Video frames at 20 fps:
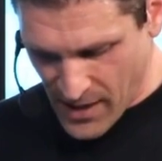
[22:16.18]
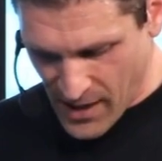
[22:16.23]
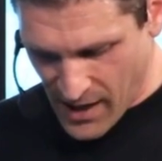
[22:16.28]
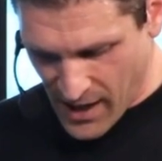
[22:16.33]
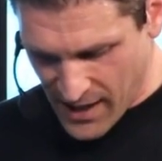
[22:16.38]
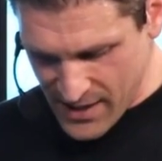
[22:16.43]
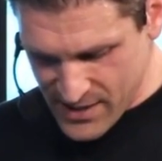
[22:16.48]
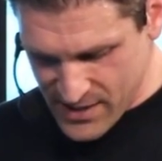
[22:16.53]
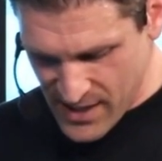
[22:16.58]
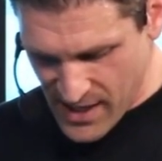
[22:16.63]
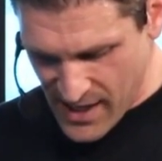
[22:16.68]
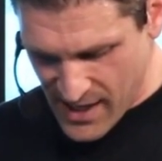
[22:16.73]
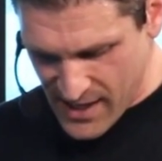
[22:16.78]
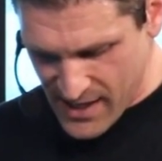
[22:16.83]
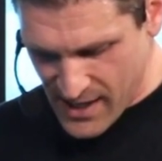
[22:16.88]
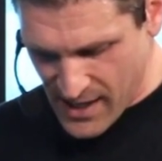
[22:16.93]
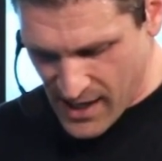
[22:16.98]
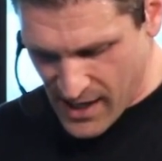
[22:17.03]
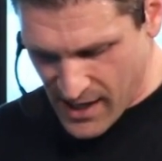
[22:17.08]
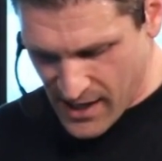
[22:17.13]

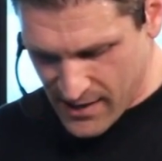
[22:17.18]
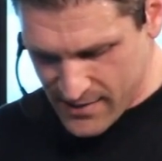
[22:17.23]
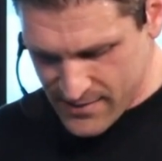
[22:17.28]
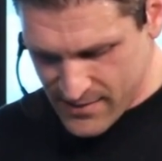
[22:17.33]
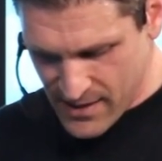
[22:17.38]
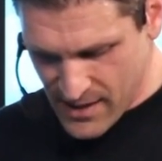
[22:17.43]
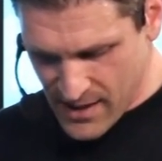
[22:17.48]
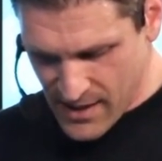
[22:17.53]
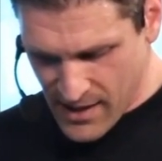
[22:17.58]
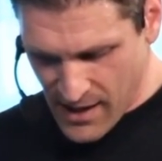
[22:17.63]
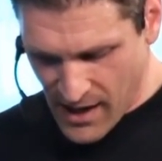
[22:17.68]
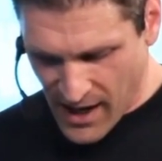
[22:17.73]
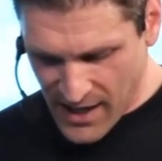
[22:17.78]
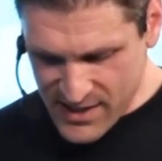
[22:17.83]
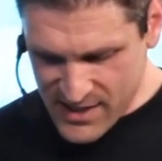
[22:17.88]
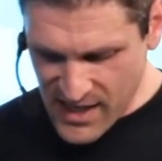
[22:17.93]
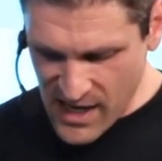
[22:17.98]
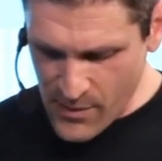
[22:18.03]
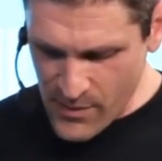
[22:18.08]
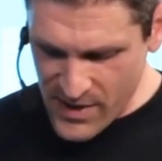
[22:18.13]

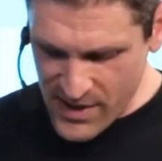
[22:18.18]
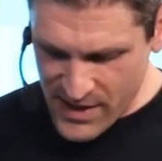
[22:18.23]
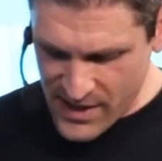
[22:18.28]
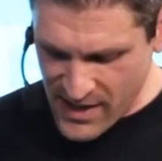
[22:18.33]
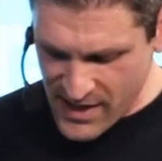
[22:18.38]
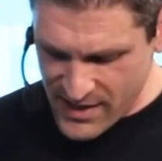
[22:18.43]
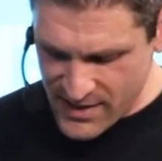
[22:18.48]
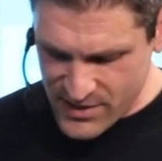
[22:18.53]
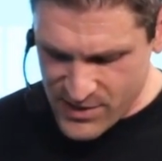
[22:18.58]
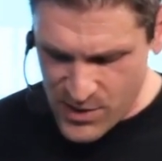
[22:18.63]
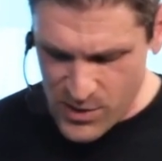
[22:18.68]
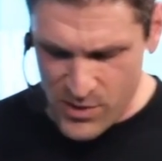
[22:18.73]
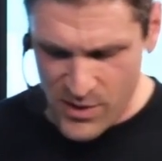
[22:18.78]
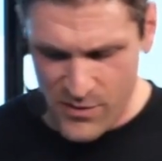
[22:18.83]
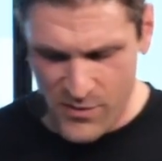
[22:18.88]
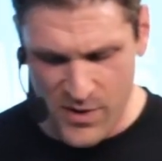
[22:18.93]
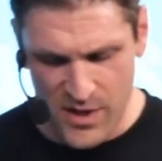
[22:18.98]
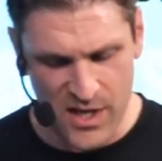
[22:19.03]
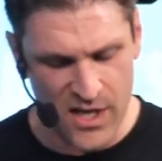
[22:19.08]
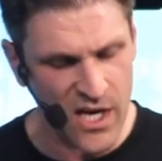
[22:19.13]
say we do the
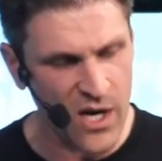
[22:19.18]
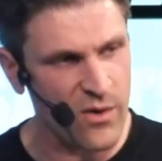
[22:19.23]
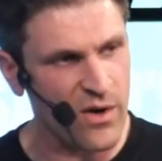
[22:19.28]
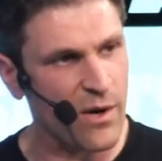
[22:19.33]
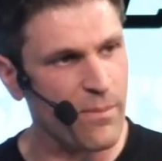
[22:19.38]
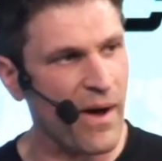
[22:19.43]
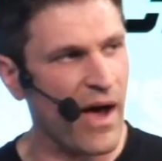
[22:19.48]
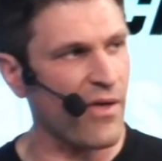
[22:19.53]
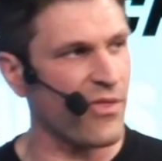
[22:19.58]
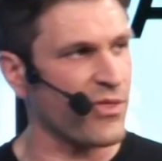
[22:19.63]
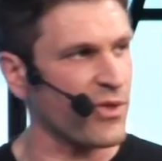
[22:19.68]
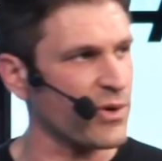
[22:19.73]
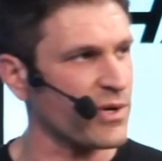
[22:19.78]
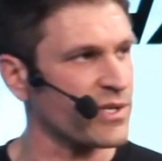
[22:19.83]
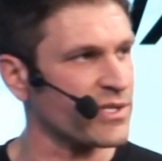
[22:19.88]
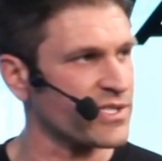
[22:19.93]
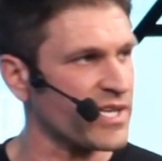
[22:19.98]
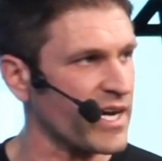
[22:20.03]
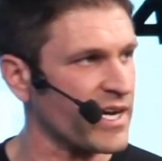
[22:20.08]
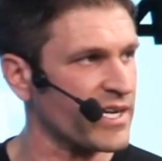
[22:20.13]
video in about
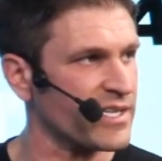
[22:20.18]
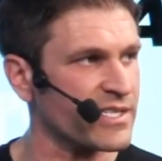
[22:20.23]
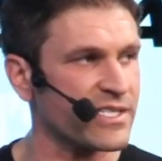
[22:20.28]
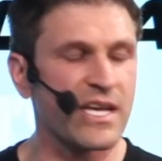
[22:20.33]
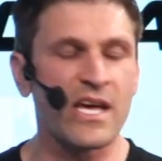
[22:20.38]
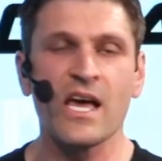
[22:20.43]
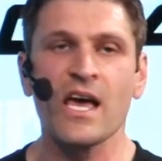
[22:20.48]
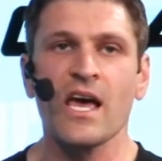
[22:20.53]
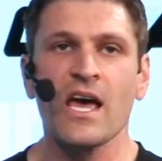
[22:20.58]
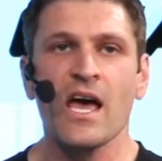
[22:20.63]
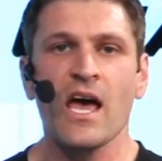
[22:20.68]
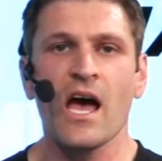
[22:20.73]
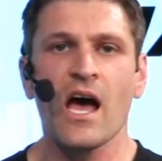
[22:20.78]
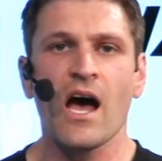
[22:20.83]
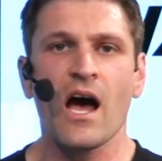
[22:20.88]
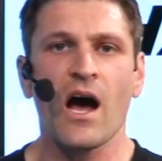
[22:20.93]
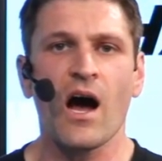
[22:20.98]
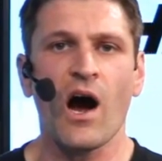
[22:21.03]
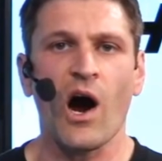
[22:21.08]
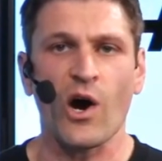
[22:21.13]
30 seconds.
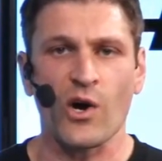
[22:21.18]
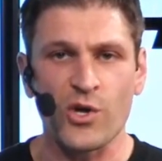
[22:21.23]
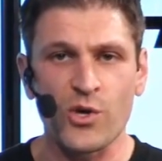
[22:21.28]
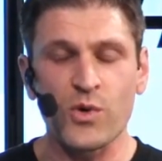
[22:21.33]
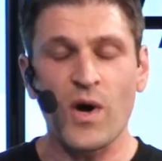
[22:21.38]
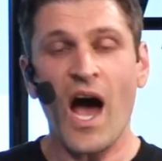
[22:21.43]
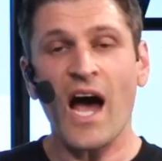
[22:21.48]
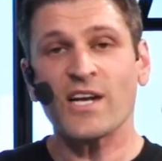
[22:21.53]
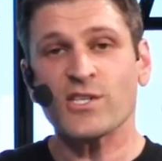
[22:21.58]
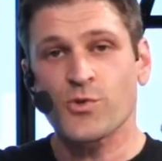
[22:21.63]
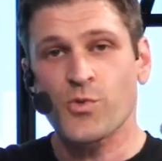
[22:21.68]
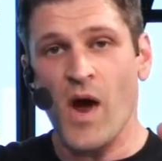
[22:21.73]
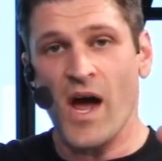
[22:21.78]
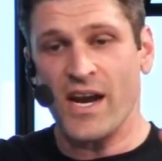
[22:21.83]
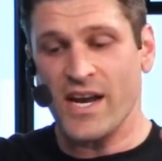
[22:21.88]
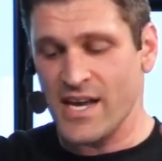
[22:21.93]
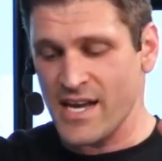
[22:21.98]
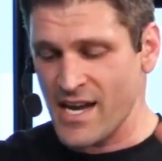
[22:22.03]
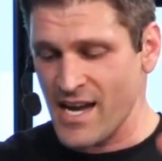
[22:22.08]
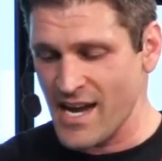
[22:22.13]
Are you guys
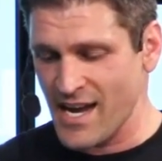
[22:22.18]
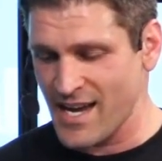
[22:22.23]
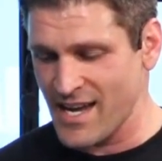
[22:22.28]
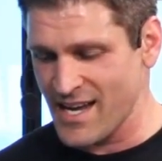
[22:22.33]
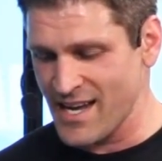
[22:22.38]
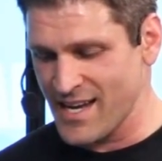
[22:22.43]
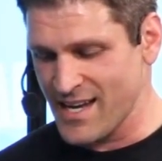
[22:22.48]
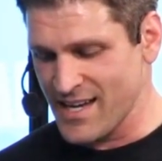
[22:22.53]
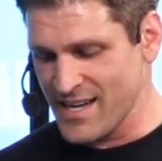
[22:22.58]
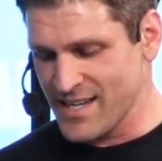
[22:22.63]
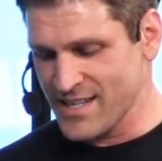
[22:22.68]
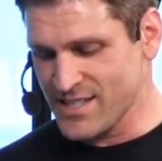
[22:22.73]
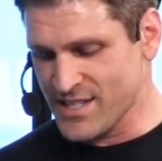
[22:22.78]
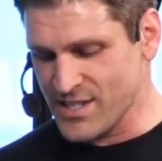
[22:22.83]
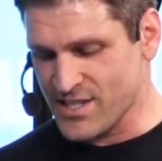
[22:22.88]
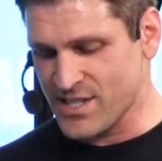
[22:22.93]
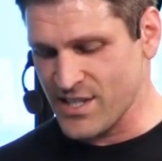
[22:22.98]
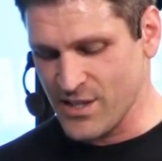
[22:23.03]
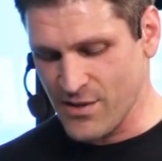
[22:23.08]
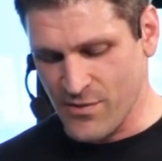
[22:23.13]
ready to
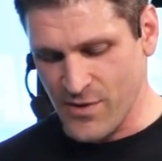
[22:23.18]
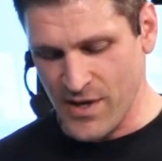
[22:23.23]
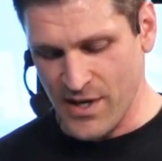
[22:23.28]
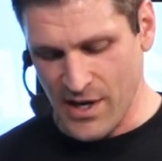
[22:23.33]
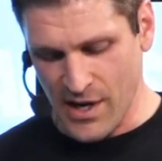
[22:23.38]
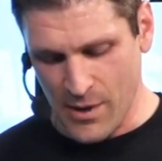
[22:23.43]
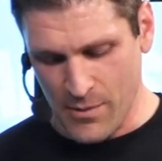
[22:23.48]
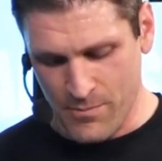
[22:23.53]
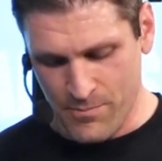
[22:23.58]
see the video?